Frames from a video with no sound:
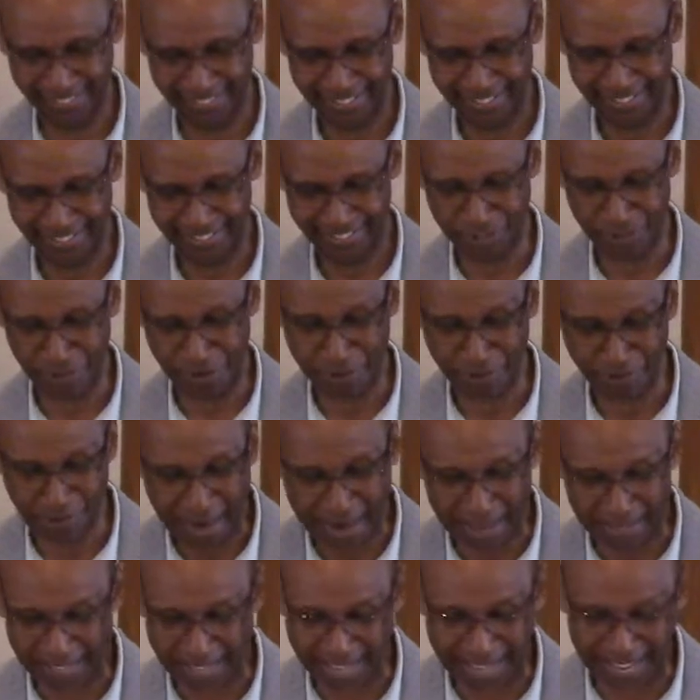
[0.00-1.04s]
So he
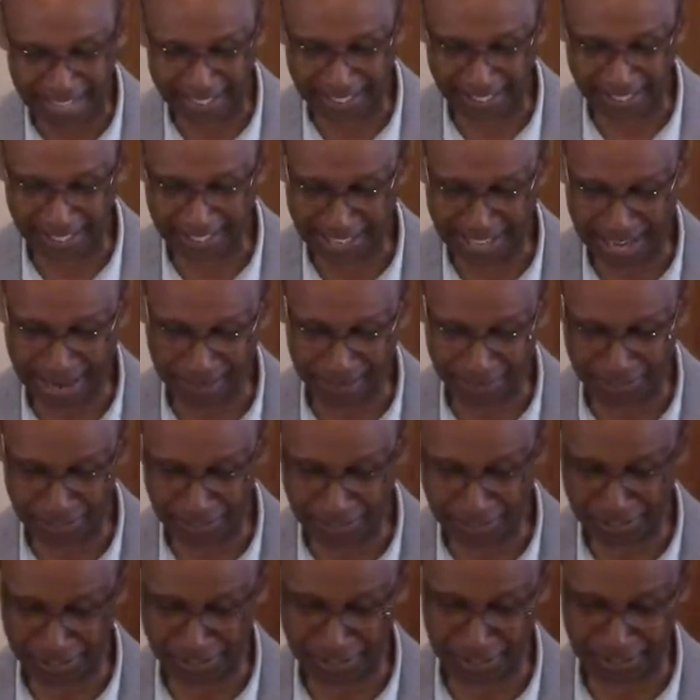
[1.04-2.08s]
ran ahead and climbed into
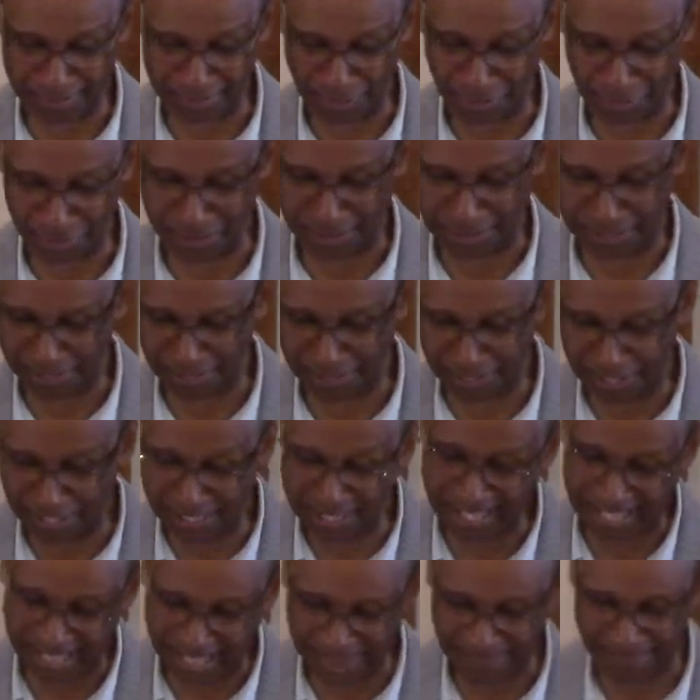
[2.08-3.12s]
the sycamore tree to see
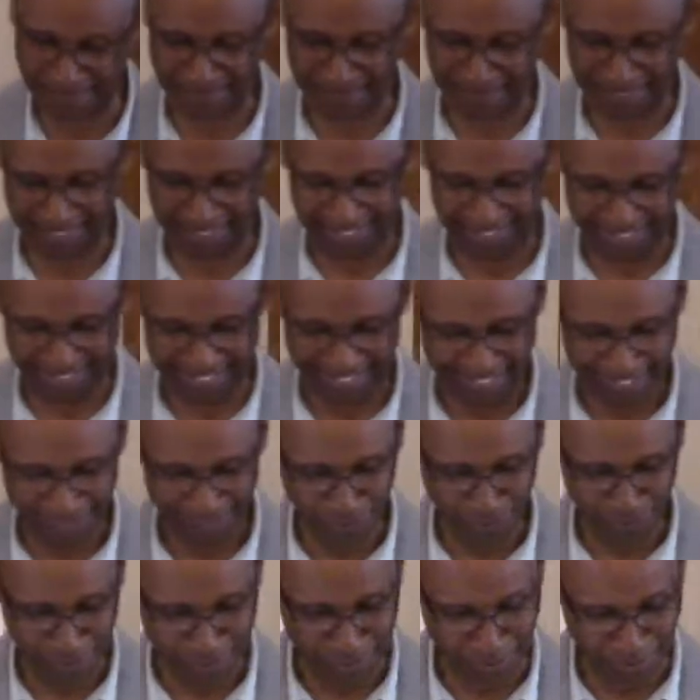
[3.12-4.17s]
him,
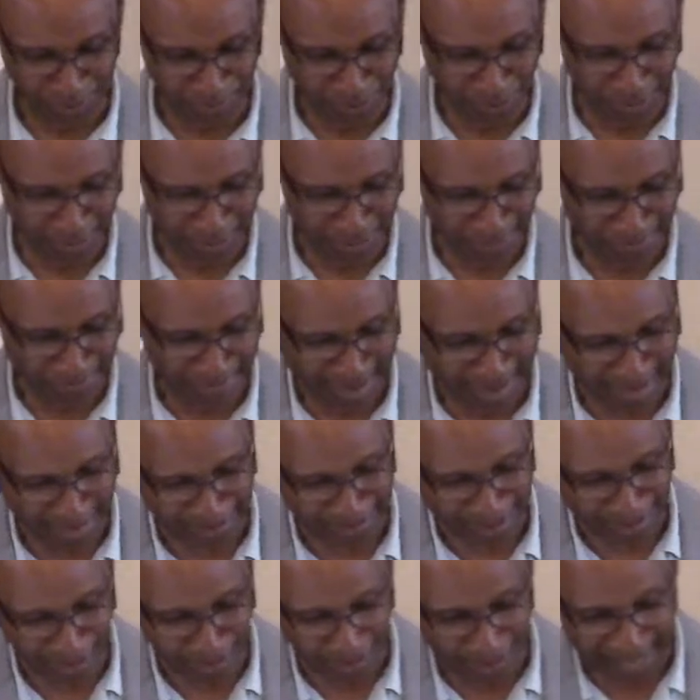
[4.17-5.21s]
for he was going to pass
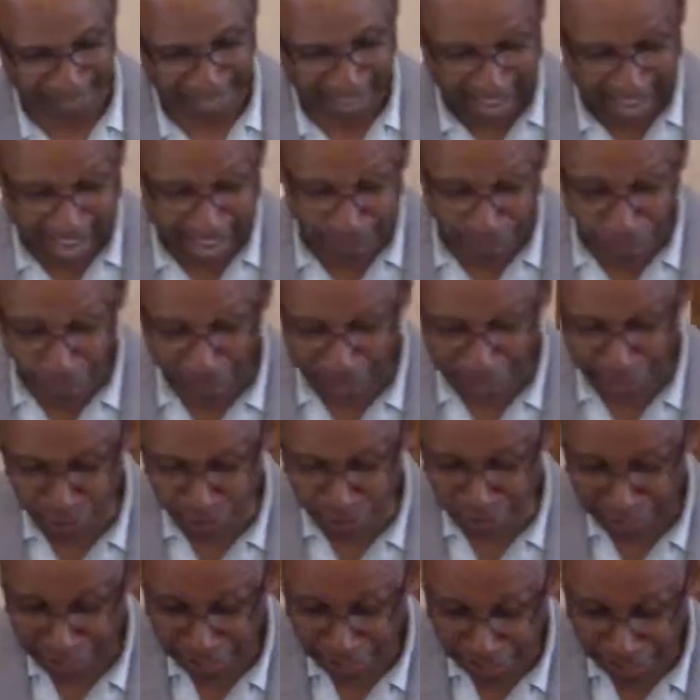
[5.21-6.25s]
that way. And when
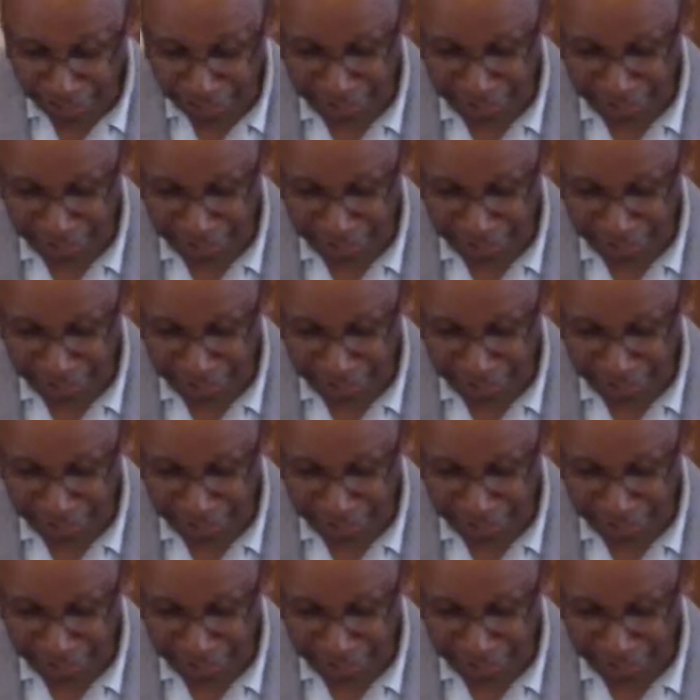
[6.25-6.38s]
Jesus